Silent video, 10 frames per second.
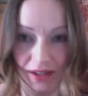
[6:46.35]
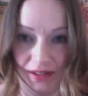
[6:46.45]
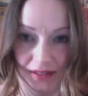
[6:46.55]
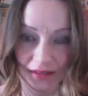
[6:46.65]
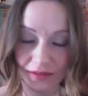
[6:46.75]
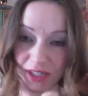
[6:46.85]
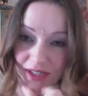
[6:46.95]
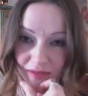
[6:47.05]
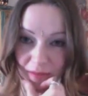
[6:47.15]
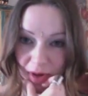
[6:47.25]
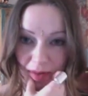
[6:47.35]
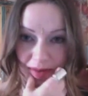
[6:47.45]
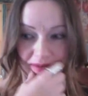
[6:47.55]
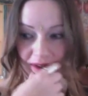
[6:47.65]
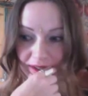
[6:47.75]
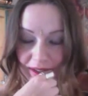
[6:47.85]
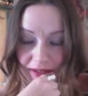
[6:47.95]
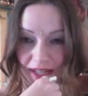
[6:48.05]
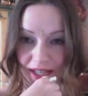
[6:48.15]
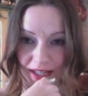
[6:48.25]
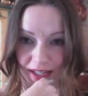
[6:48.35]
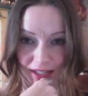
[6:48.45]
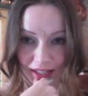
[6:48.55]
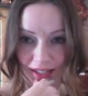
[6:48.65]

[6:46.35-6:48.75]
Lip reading: L works from home as well, so he's